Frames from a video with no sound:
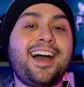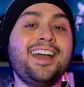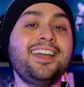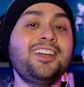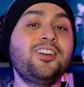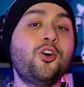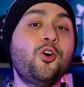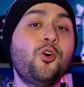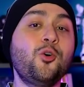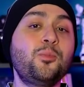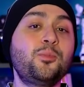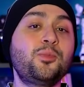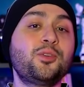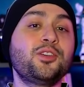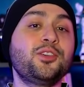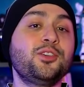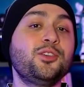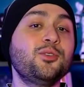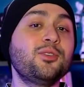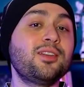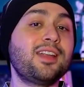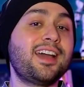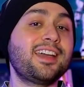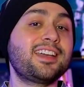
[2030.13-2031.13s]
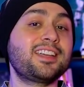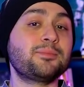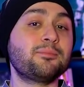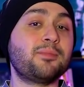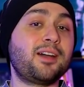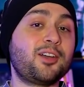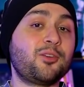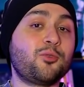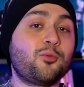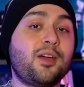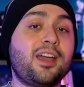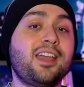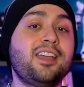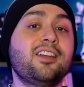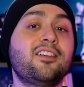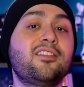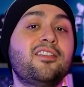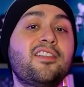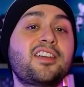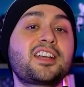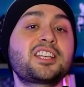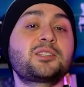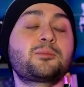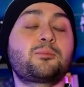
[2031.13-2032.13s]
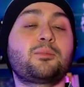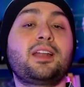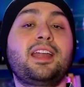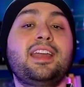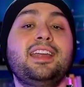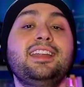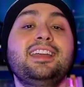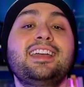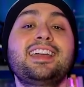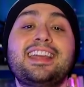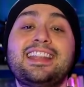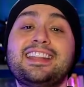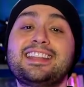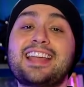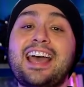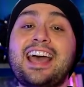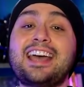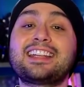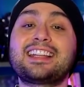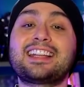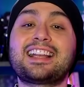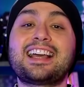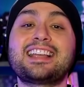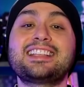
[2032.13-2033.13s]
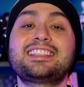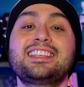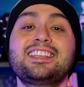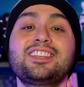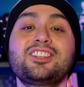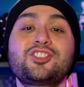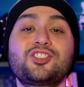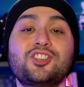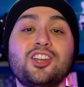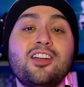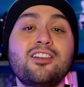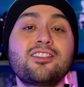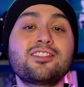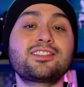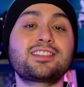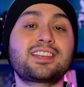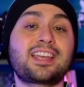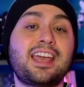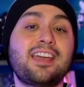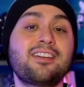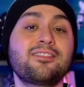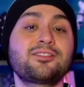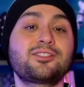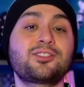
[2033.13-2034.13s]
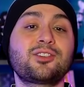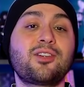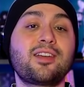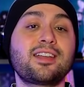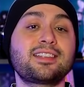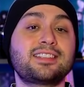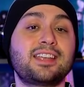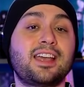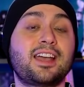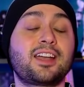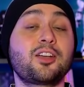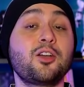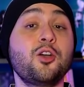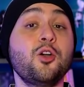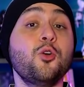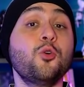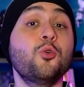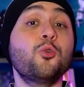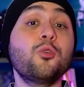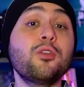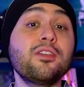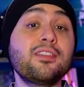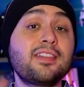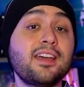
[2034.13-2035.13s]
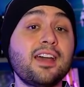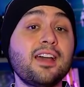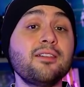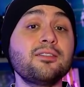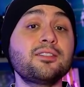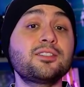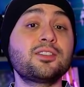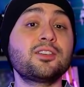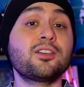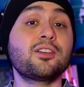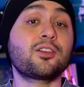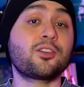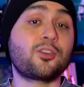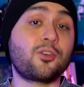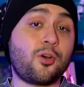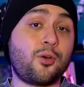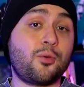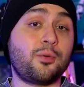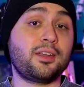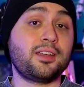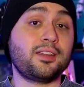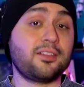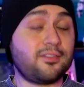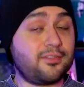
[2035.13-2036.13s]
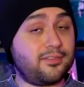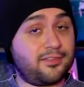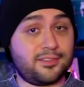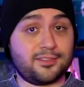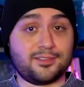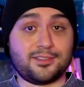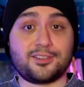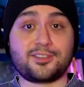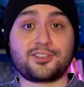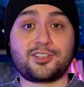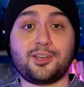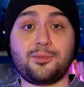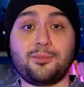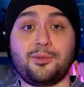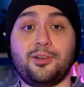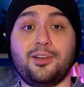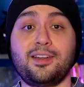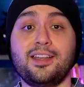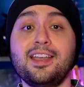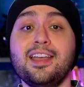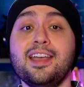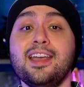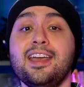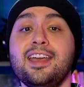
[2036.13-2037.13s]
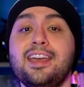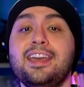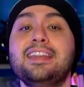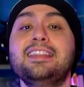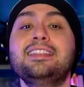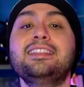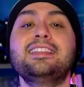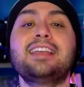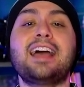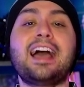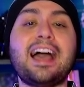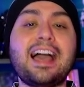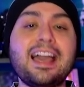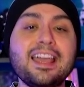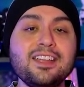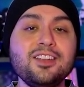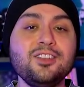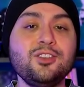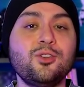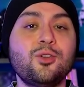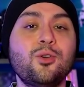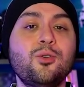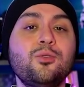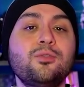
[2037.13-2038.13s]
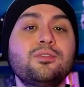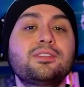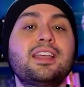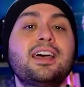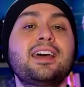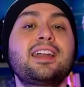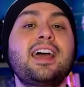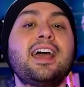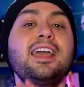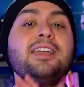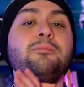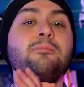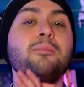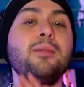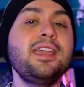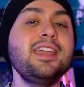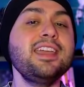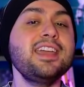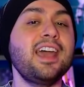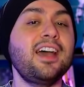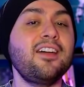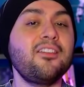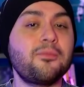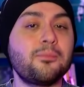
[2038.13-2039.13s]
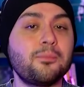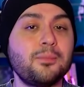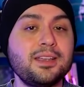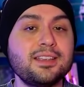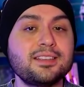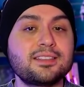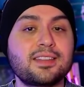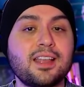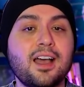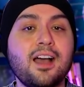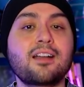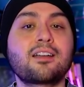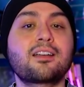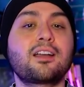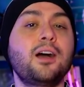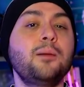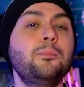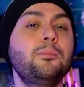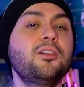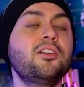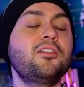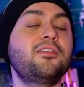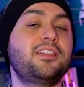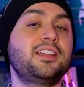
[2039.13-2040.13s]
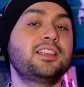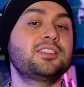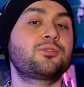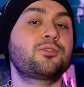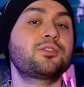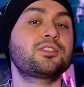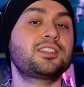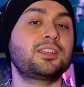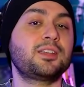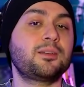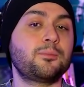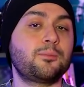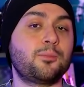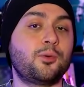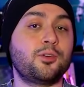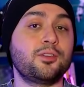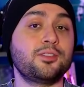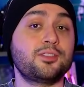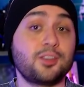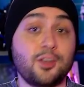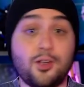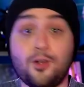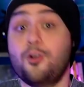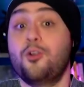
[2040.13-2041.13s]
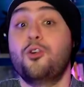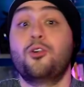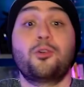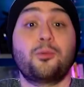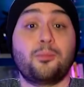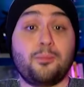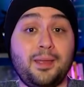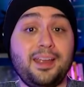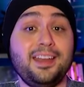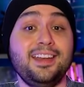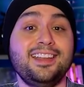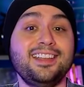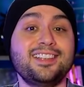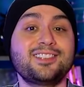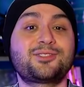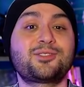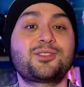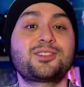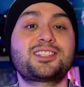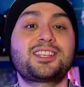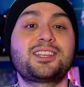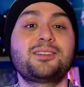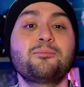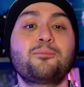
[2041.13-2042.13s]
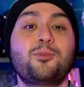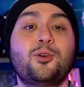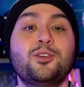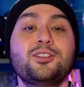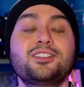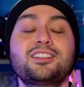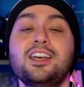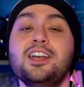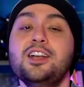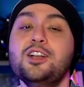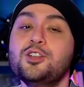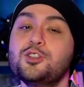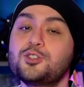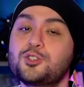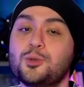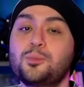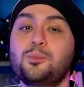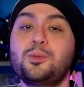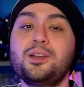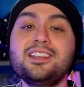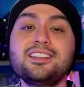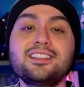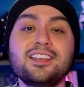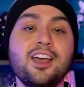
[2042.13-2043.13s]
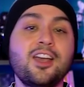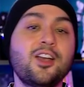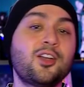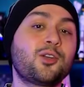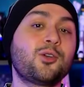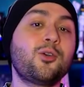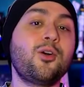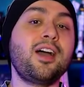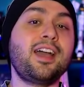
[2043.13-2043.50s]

I hope you liked my way of explaining and analyzing Char's Counterattack without going full summary. And I know that I may have missed a couple of interesting points, or many interesting points, so please go